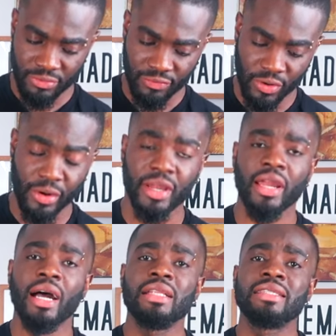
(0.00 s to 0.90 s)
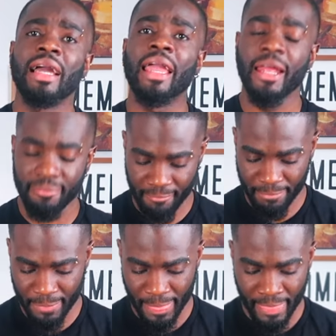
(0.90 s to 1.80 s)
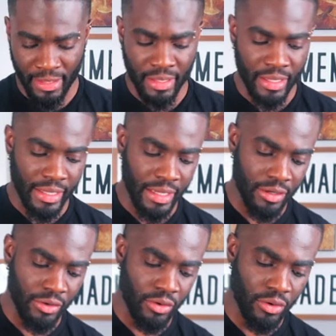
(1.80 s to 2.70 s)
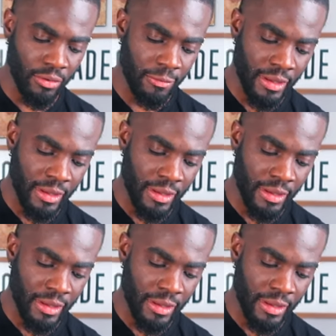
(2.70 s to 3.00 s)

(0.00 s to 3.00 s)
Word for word: flour your hands again, get the dough,